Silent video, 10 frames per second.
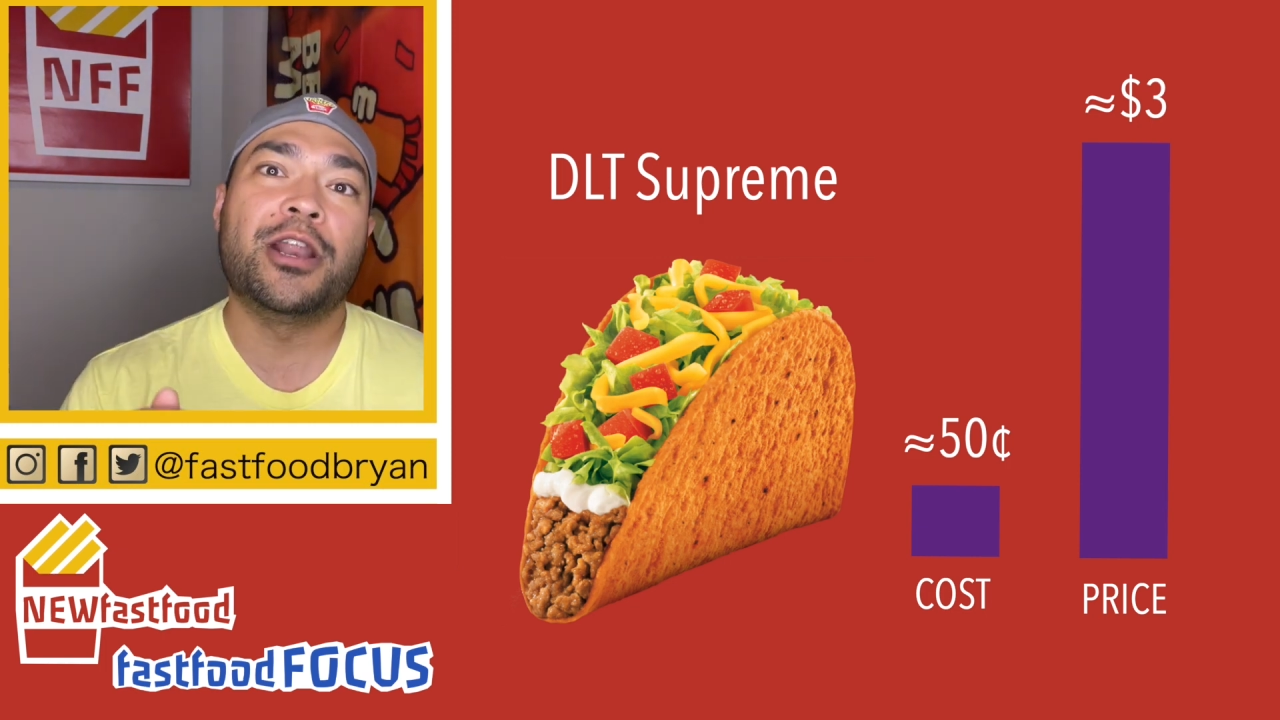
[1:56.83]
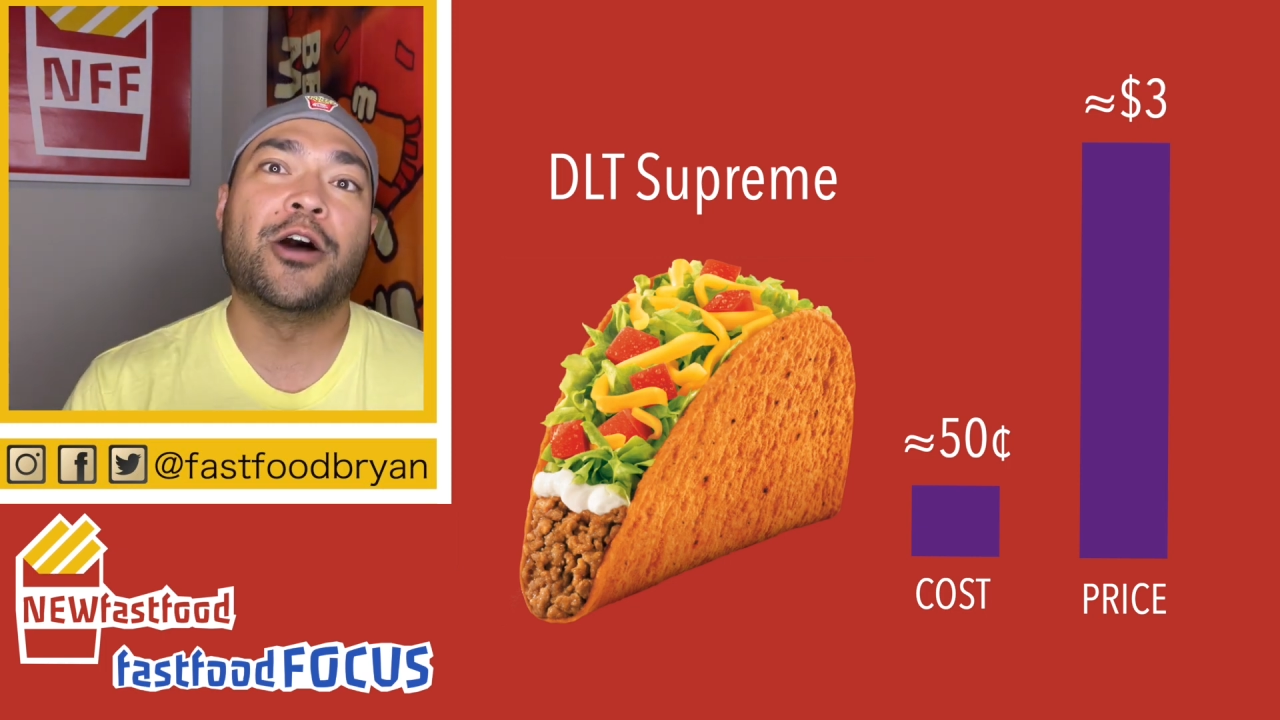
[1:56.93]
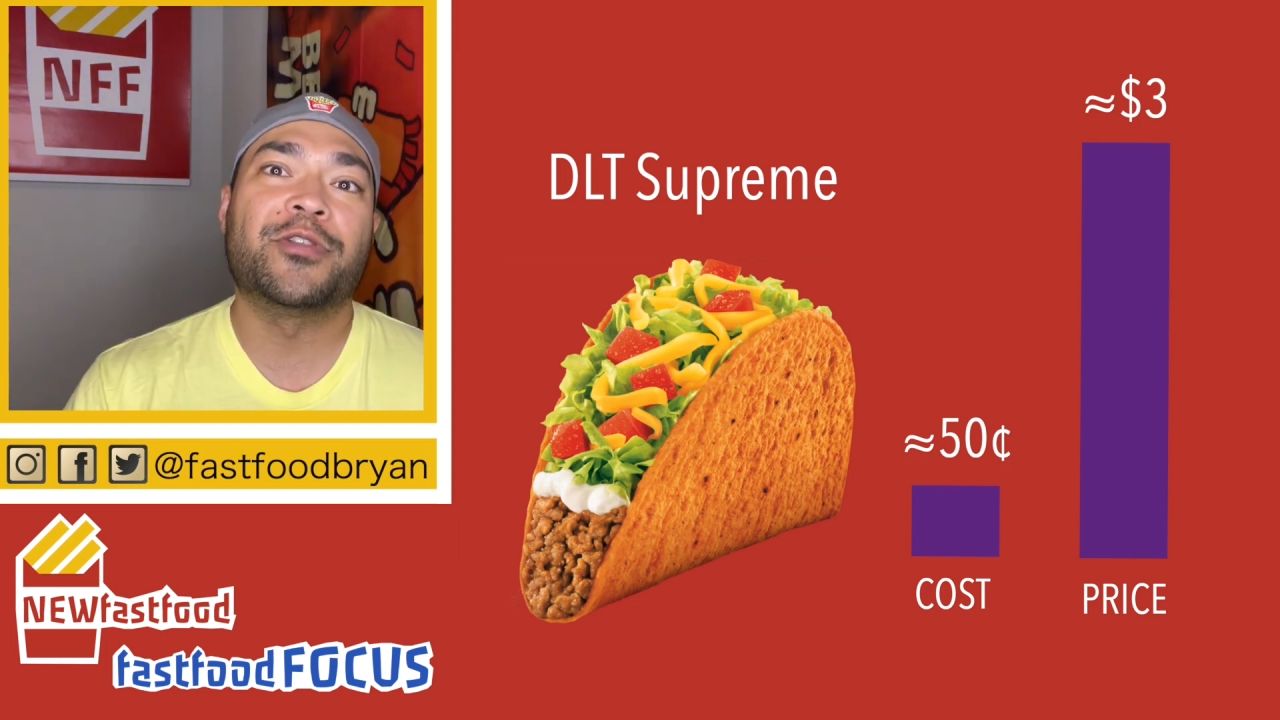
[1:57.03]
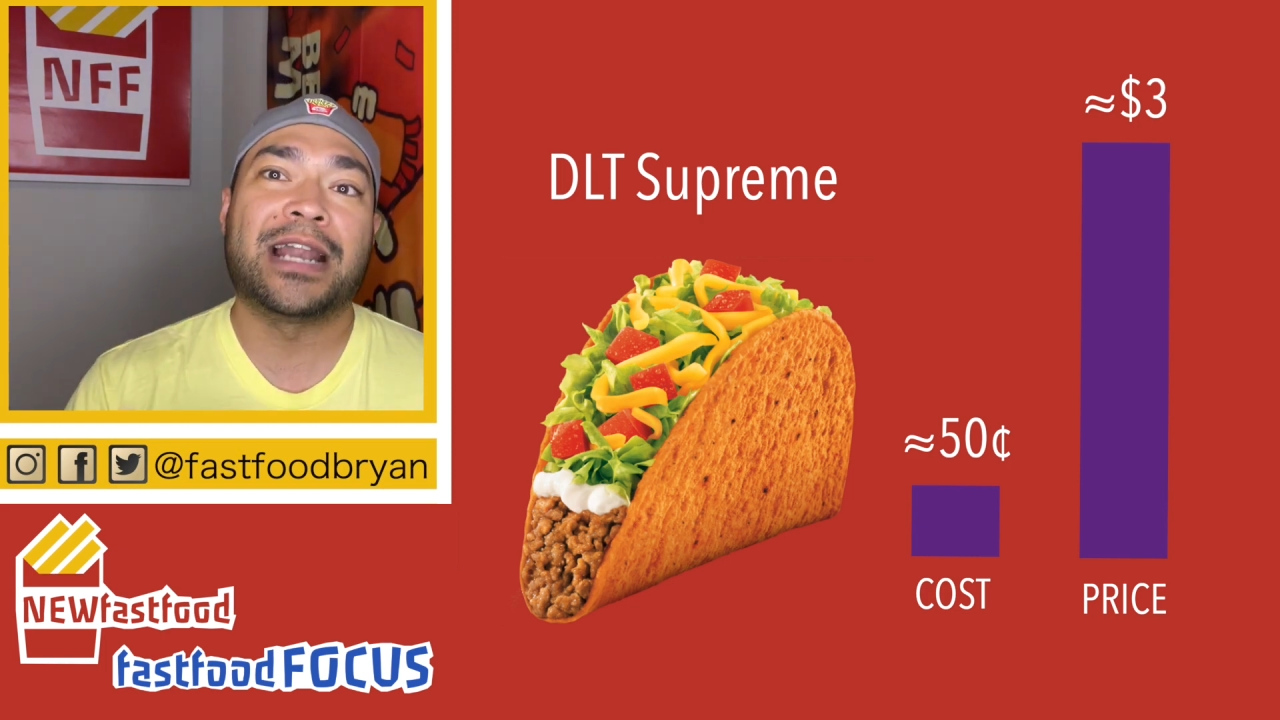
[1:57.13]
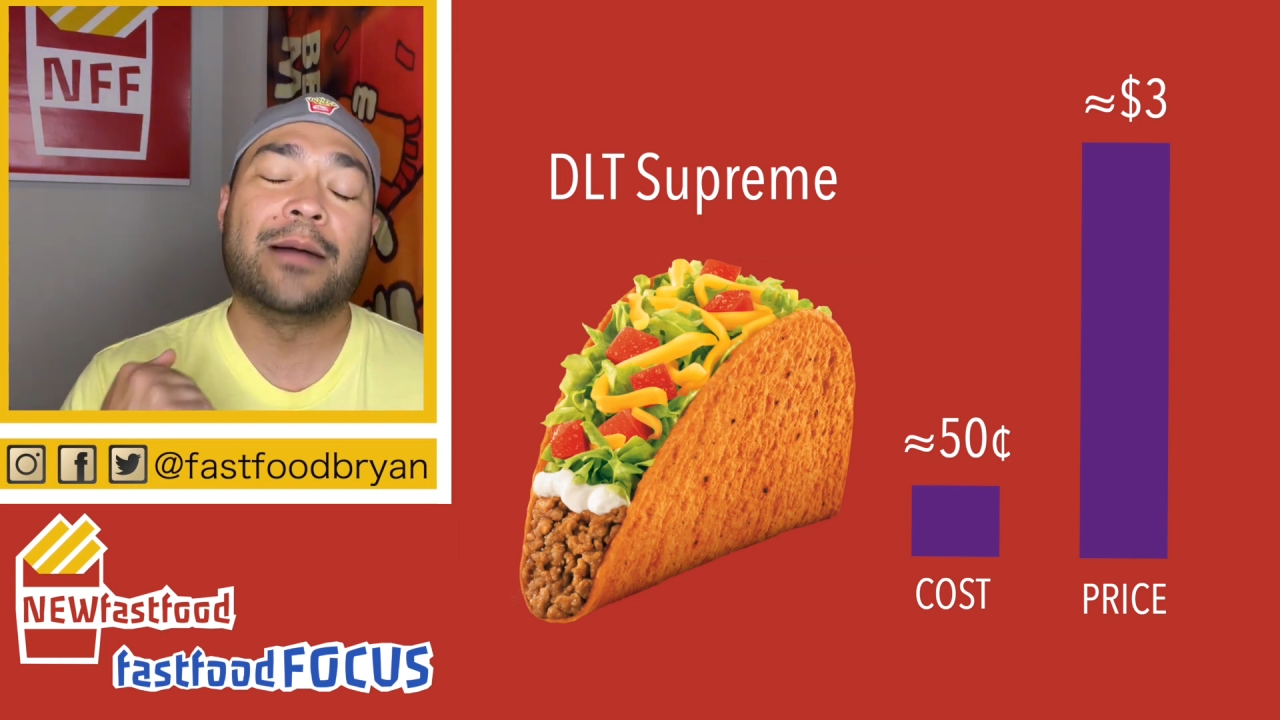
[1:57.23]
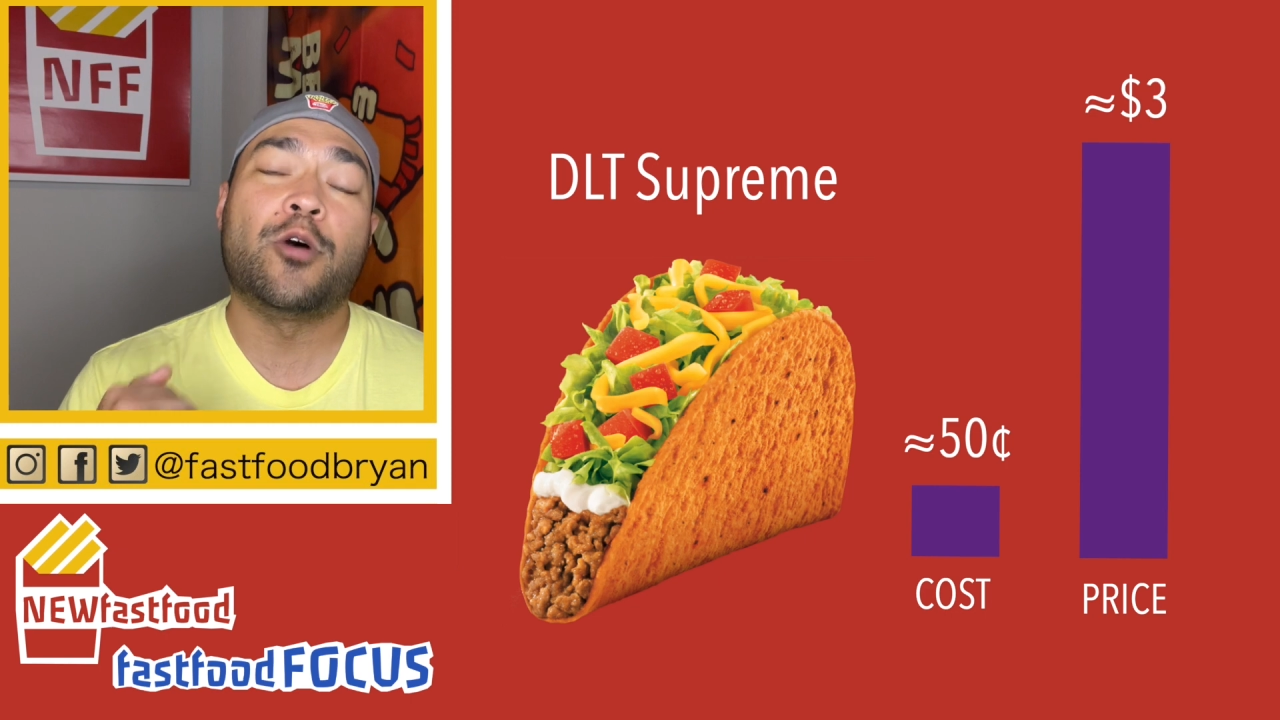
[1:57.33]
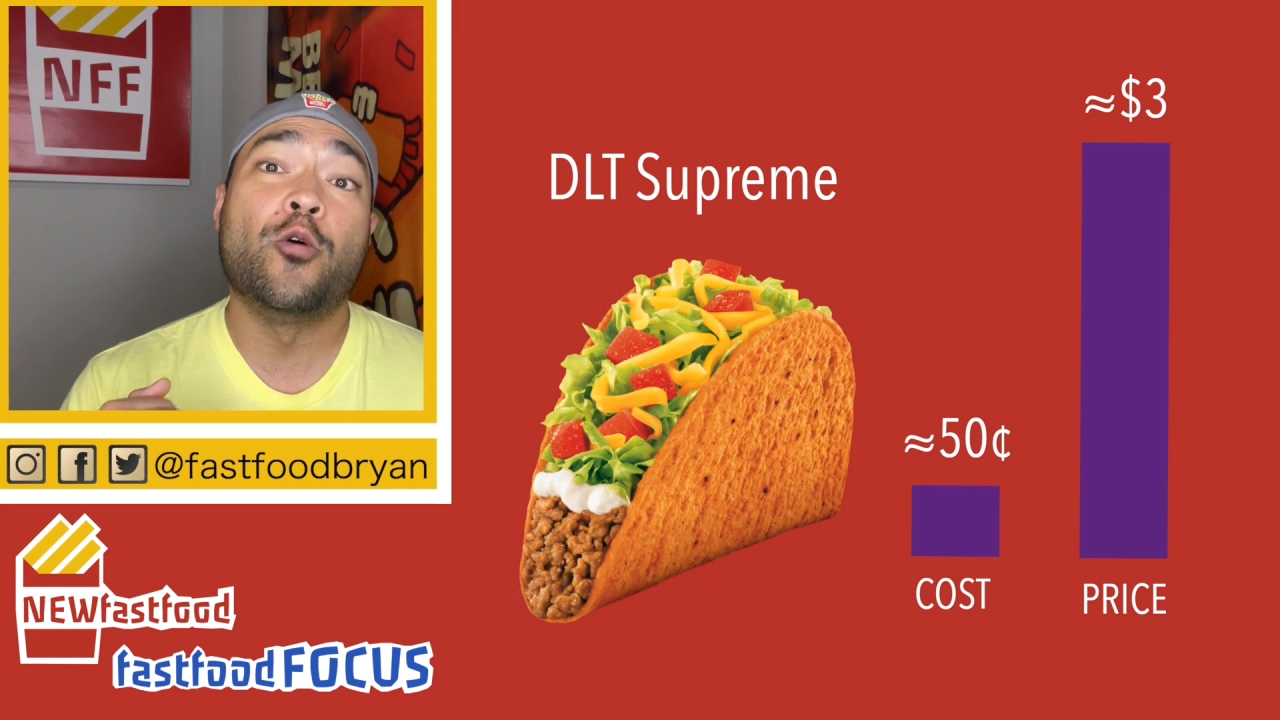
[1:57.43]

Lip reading: to note that I'm